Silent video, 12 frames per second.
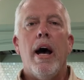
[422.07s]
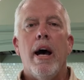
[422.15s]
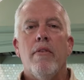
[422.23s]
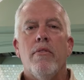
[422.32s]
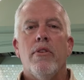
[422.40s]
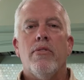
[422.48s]

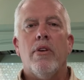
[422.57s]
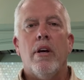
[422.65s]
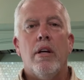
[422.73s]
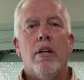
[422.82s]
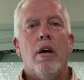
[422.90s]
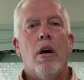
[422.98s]
out of the
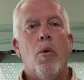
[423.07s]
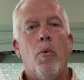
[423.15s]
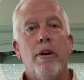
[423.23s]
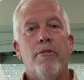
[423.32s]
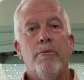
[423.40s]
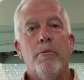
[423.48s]
sun,
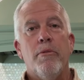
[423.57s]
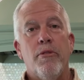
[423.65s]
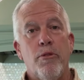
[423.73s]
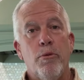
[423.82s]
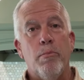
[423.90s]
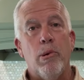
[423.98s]
away from a
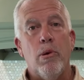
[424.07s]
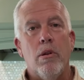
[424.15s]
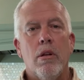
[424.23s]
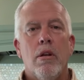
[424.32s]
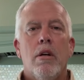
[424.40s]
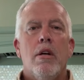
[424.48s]
fruit
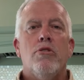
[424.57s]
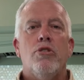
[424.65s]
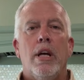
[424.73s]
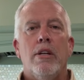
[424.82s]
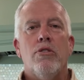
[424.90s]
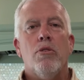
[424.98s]
bowl.
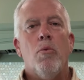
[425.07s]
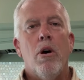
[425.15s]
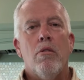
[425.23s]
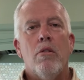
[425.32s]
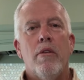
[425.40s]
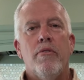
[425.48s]
Change the
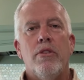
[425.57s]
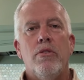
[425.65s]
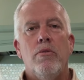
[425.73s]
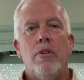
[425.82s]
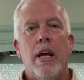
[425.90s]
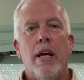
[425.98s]
water every
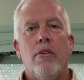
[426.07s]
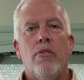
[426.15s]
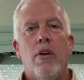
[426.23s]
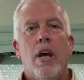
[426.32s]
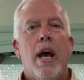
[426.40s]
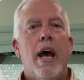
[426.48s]
2
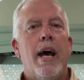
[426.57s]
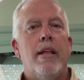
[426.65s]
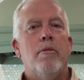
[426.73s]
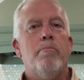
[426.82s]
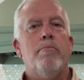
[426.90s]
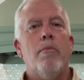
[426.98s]
days,
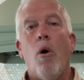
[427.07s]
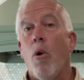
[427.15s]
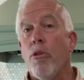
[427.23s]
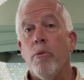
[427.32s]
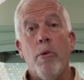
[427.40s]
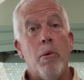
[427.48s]

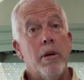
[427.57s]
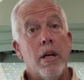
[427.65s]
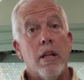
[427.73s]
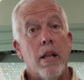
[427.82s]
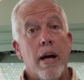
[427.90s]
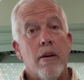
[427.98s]
or the moment
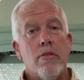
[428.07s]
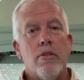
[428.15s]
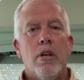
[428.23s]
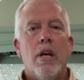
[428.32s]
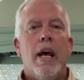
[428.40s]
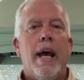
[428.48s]
it
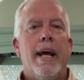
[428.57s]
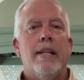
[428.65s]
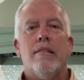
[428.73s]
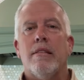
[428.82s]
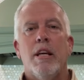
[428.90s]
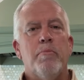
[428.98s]
clouds,
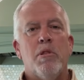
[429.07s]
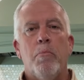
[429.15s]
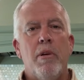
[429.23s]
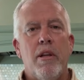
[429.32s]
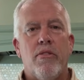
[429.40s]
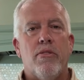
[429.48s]
and skip the
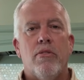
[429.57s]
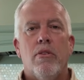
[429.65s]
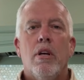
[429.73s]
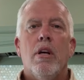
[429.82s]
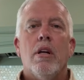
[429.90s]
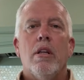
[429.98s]
myths.
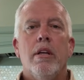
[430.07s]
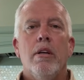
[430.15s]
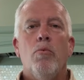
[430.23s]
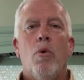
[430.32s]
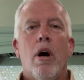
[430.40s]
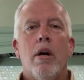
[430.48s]

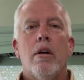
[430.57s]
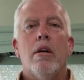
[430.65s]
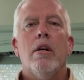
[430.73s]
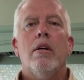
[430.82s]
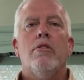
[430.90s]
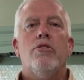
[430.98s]
Clean
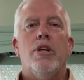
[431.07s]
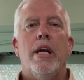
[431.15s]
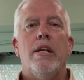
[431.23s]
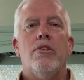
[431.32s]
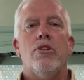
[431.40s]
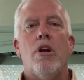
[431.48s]
water
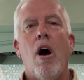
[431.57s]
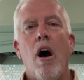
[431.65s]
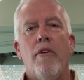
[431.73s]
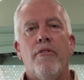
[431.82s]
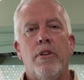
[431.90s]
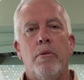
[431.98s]
changed
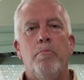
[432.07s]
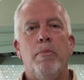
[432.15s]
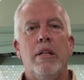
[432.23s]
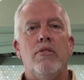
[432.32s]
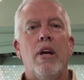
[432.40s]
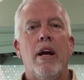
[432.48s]
often
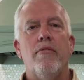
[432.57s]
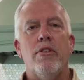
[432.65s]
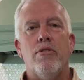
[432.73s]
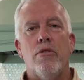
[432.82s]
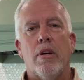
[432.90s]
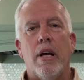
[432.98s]
beats every
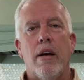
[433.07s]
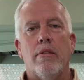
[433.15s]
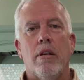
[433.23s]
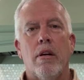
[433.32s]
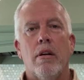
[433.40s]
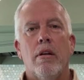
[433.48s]
trick
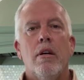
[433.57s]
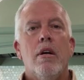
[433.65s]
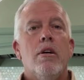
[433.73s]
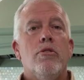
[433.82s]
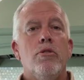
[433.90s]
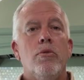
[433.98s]
out there.
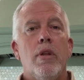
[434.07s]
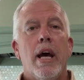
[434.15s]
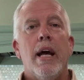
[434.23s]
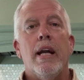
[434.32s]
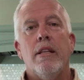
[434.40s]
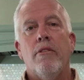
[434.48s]
Do
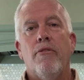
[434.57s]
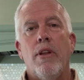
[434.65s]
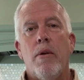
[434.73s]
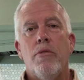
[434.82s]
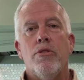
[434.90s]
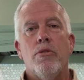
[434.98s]
that, and the
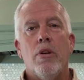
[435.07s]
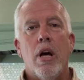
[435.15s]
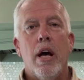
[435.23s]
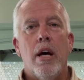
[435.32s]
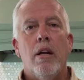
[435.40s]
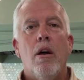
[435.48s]
flowers you
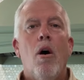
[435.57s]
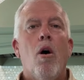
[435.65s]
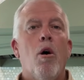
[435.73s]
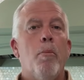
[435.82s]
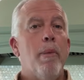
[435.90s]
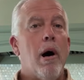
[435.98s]
cut
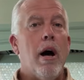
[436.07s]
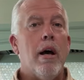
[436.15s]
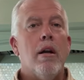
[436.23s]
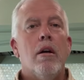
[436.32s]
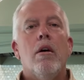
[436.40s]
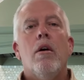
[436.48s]
or
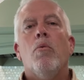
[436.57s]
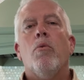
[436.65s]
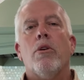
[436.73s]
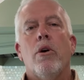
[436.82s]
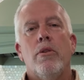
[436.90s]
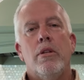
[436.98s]
bought
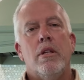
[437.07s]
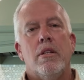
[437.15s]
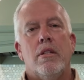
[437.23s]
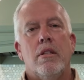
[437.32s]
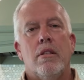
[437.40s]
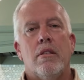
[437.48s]
will go the
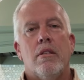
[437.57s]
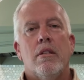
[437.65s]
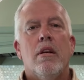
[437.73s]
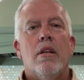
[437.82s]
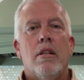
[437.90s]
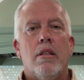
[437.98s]
distance
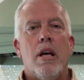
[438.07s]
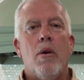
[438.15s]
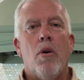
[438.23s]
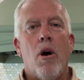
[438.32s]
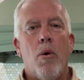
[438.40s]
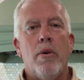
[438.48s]
that they
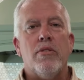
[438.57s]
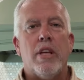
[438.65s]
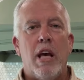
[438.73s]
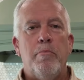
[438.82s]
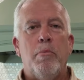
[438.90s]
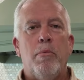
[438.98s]
were always
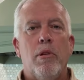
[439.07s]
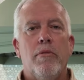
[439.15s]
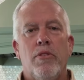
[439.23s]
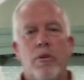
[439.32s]
capable of